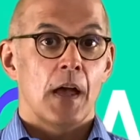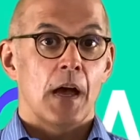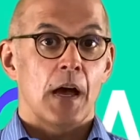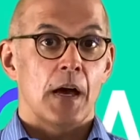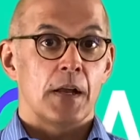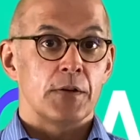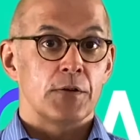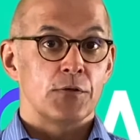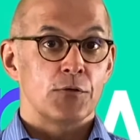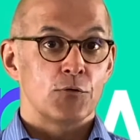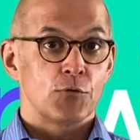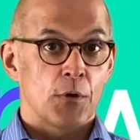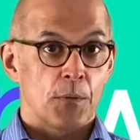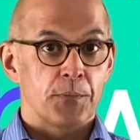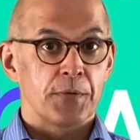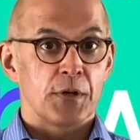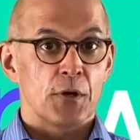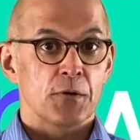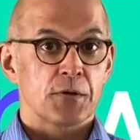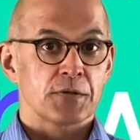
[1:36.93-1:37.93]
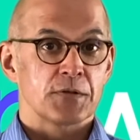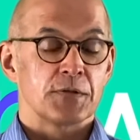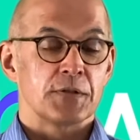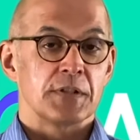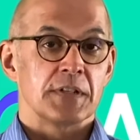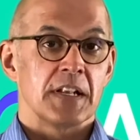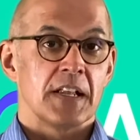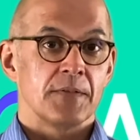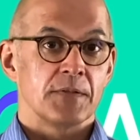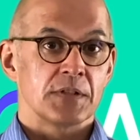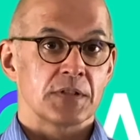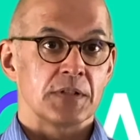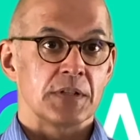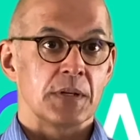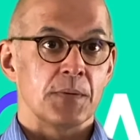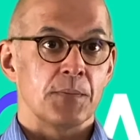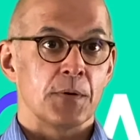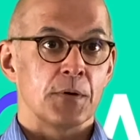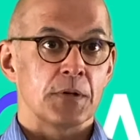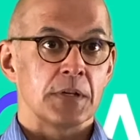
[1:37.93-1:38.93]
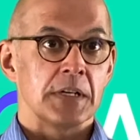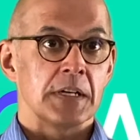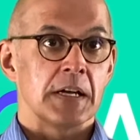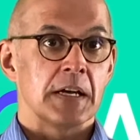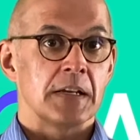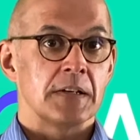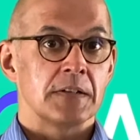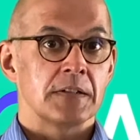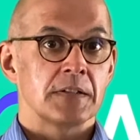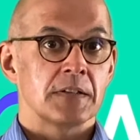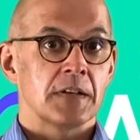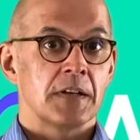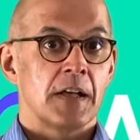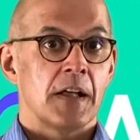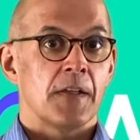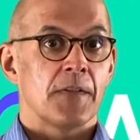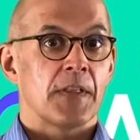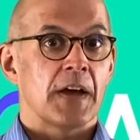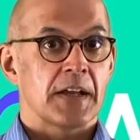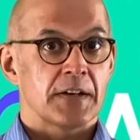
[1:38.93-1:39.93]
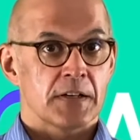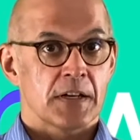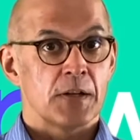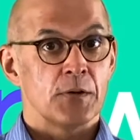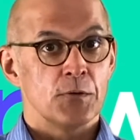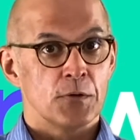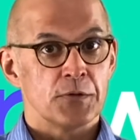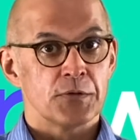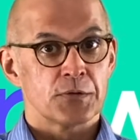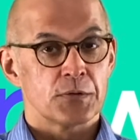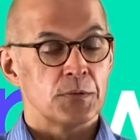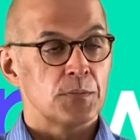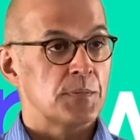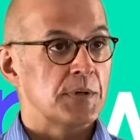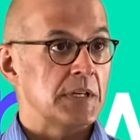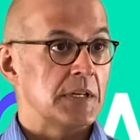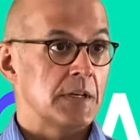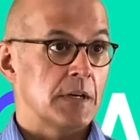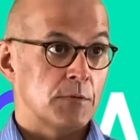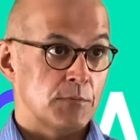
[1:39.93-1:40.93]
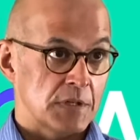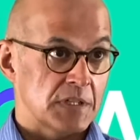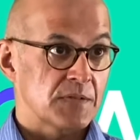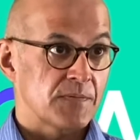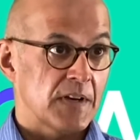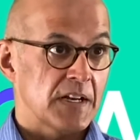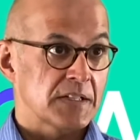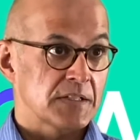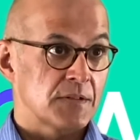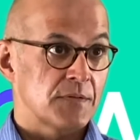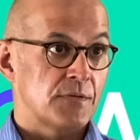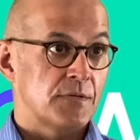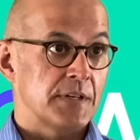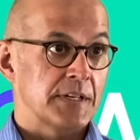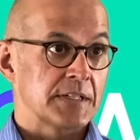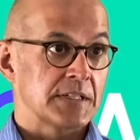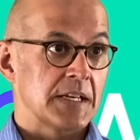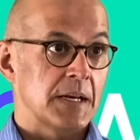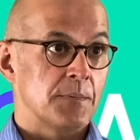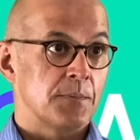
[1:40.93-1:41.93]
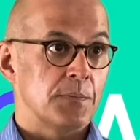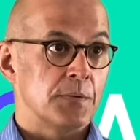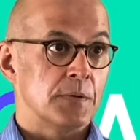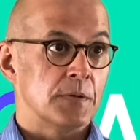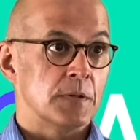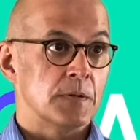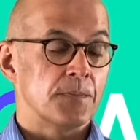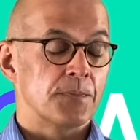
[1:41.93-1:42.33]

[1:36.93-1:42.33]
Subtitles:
and drop the oxygen levels in your body, and that can also be a risk factor, for example,